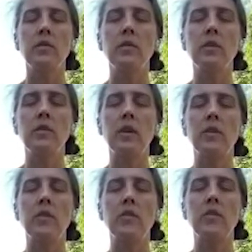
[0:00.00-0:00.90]

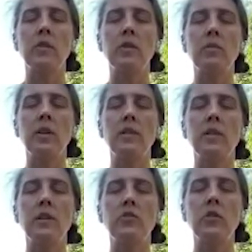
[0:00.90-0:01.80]
Success in
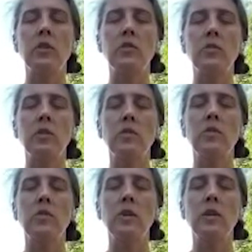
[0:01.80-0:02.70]
meditation is when you
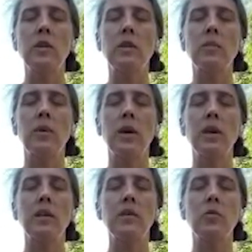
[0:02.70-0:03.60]
see that the
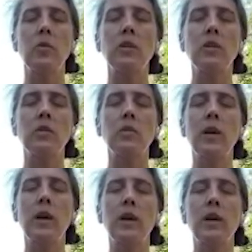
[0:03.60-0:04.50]
mind has wandered
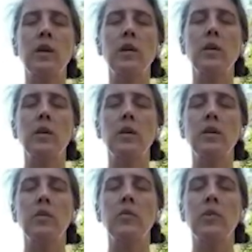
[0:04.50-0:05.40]
away
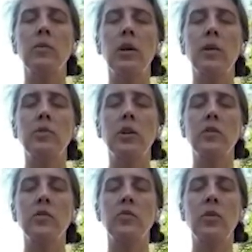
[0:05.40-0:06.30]
from your
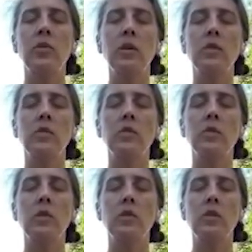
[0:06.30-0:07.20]
object of focus,
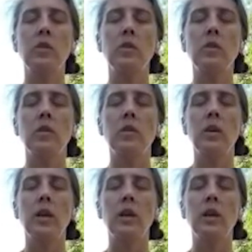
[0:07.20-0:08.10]

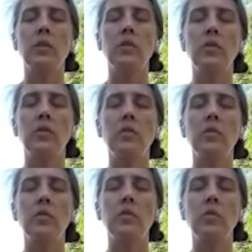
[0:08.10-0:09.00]
and
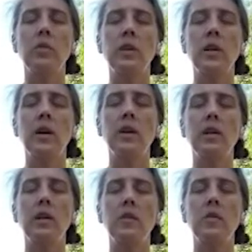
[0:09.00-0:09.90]
with
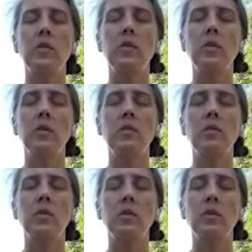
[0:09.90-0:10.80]
kindness, you can